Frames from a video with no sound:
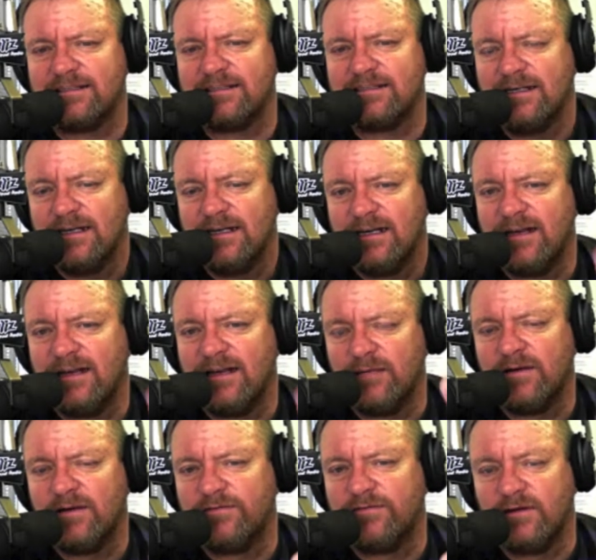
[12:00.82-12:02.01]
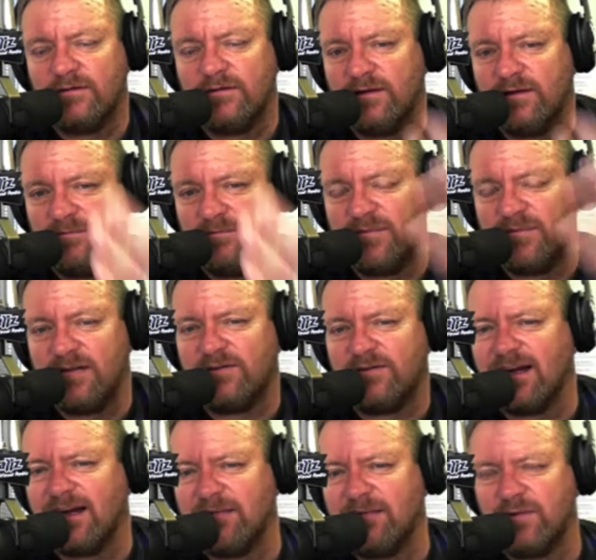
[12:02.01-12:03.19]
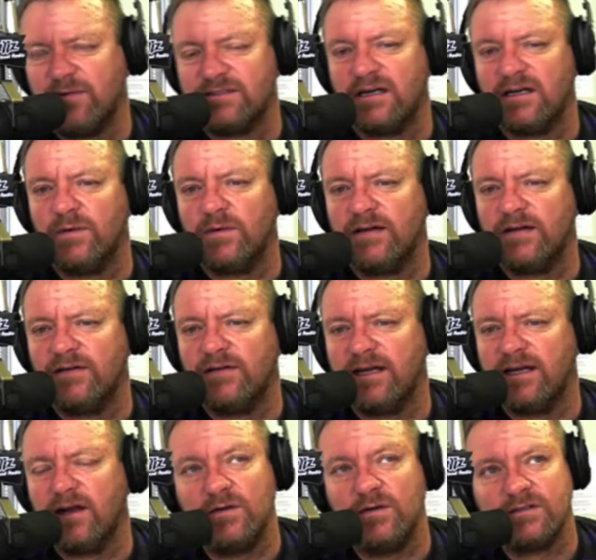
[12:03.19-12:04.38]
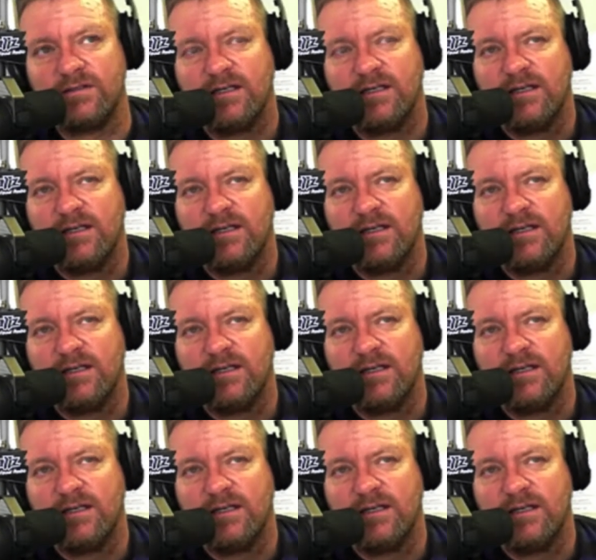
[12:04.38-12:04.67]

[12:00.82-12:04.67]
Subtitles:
lads in that midfield, but Frank Lampard's the only one he really knows.